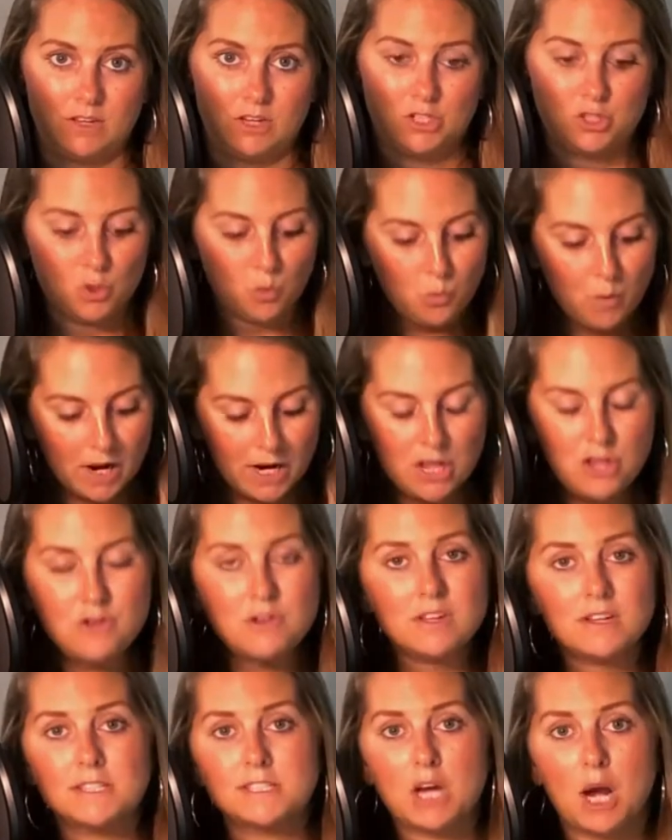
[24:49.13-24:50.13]
So when are you
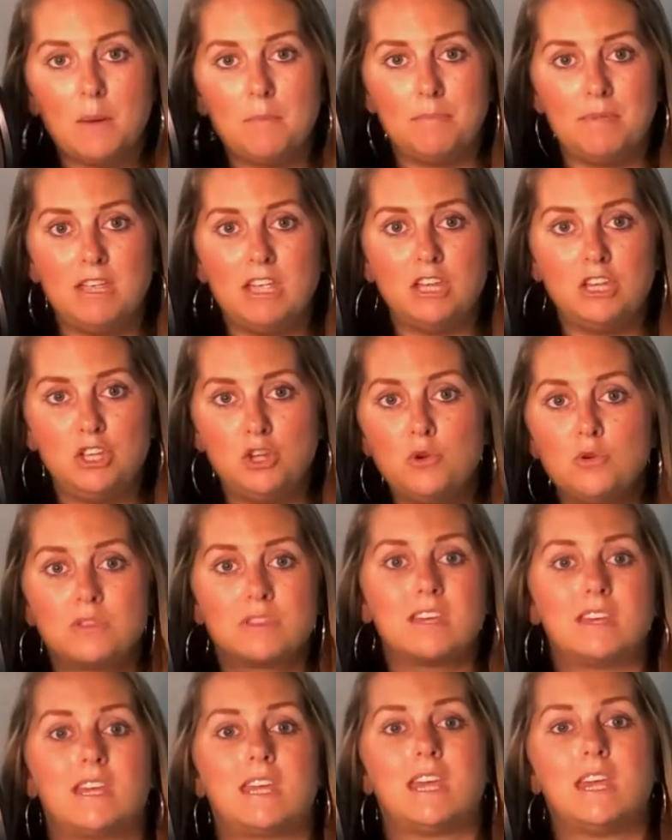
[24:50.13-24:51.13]
going to start being you?
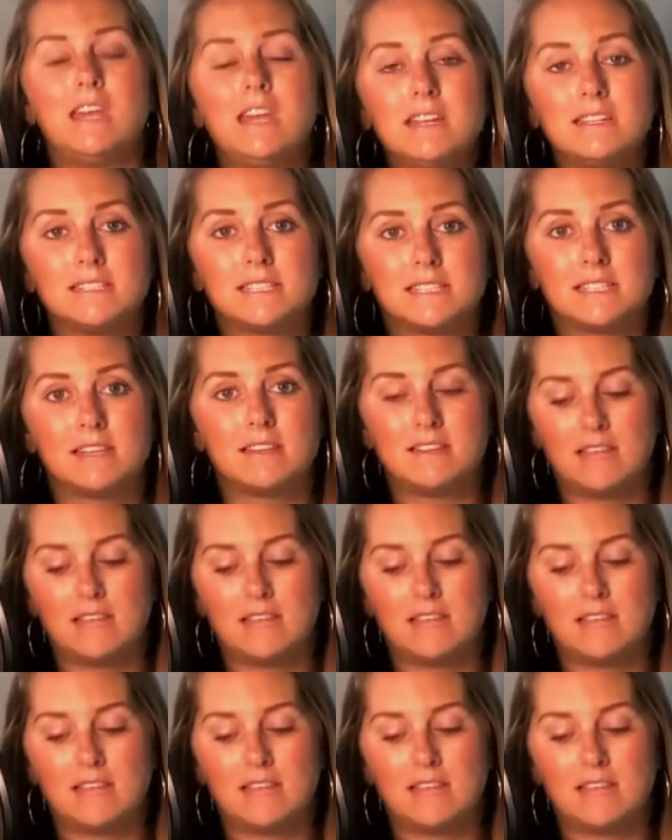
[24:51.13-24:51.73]
The kids